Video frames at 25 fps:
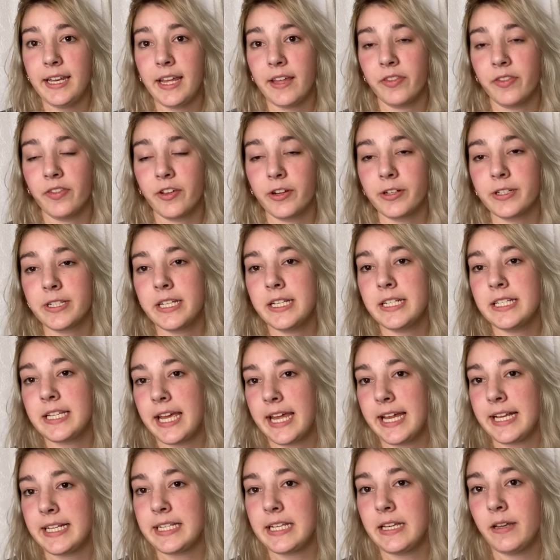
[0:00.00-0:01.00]
and 13 to
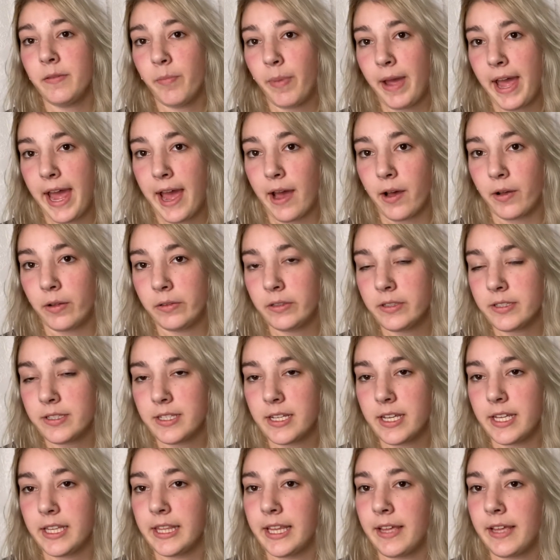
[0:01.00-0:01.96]
18 pounds and live